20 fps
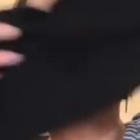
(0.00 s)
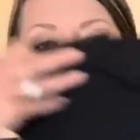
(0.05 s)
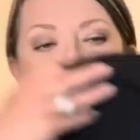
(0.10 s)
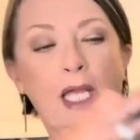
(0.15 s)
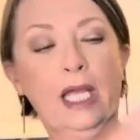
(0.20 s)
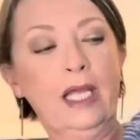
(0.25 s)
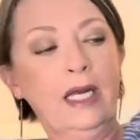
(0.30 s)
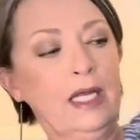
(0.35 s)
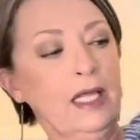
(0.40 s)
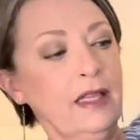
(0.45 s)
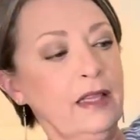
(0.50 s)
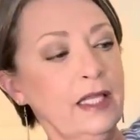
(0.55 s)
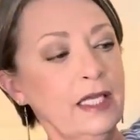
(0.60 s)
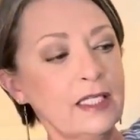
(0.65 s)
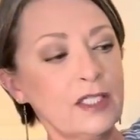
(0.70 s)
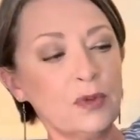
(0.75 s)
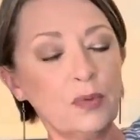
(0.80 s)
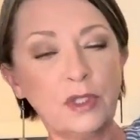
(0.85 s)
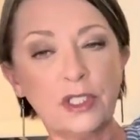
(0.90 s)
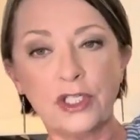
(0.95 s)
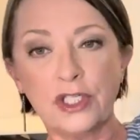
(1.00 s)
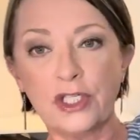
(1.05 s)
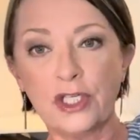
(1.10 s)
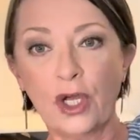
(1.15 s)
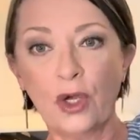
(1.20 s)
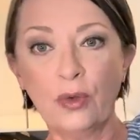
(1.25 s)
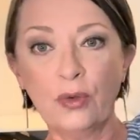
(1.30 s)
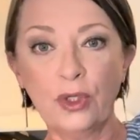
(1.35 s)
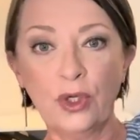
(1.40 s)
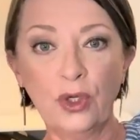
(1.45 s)
And this was
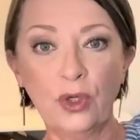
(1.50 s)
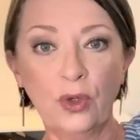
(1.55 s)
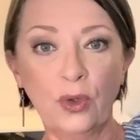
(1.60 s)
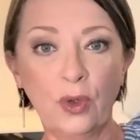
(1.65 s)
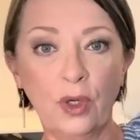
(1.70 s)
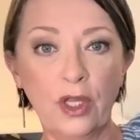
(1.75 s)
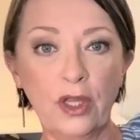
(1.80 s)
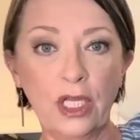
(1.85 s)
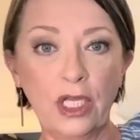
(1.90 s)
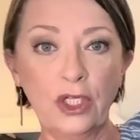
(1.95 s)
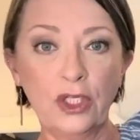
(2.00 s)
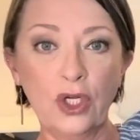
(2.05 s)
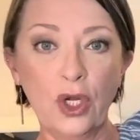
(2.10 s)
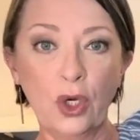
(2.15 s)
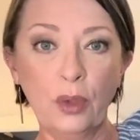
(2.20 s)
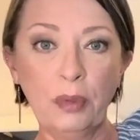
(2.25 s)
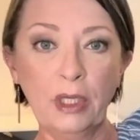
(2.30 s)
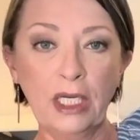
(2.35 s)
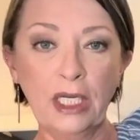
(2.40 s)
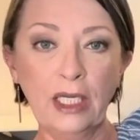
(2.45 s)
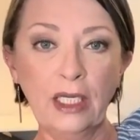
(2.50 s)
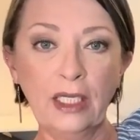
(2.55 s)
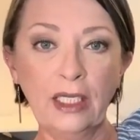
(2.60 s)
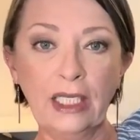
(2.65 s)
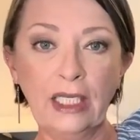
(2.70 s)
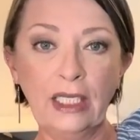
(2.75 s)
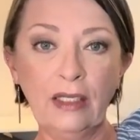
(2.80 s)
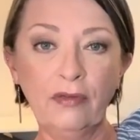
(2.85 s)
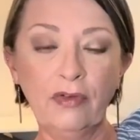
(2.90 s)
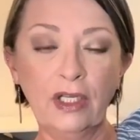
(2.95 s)
so new that nobody
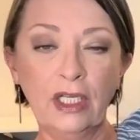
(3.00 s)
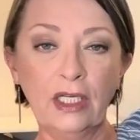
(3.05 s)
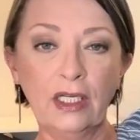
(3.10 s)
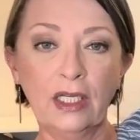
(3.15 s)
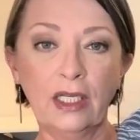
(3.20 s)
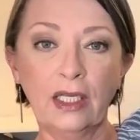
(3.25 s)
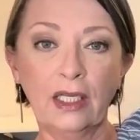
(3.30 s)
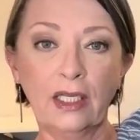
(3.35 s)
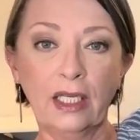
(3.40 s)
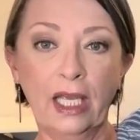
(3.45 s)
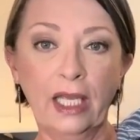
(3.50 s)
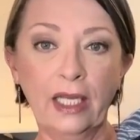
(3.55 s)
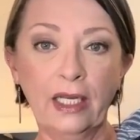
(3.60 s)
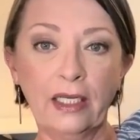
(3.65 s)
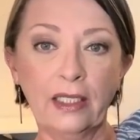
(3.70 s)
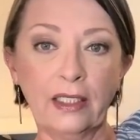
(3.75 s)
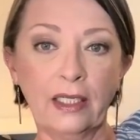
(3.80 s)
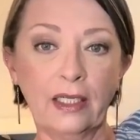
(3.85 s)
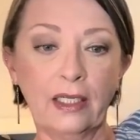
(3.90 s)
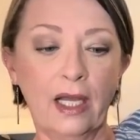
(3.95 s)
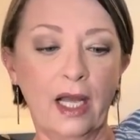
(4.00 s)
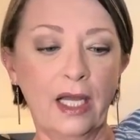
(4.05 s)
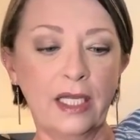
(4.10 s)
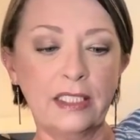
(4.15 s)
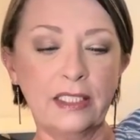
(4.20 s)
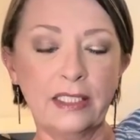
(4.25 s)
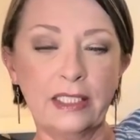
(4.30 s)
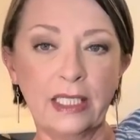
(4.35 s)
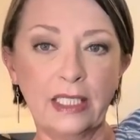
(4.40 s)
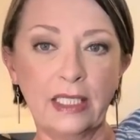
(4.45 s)
even had
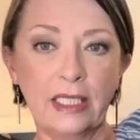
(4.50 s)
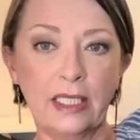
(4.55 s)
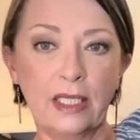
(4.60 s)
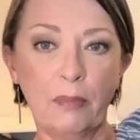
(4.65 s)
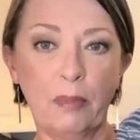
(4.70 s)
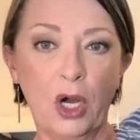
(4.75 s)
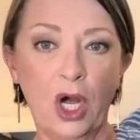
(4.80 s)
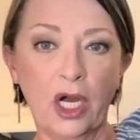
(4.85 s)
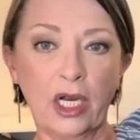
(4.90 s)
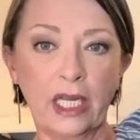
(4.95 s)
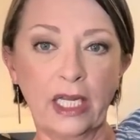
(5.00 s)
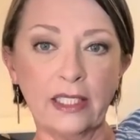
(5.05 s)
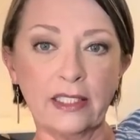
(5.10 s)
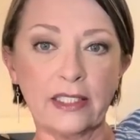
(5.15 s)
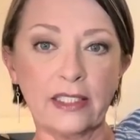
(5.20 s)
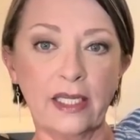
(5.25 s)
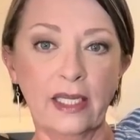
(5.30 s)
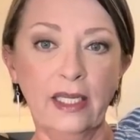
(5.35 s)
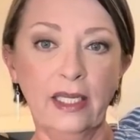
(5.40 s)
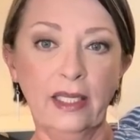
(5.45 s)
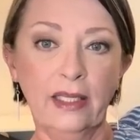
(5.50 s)
undid the pockets.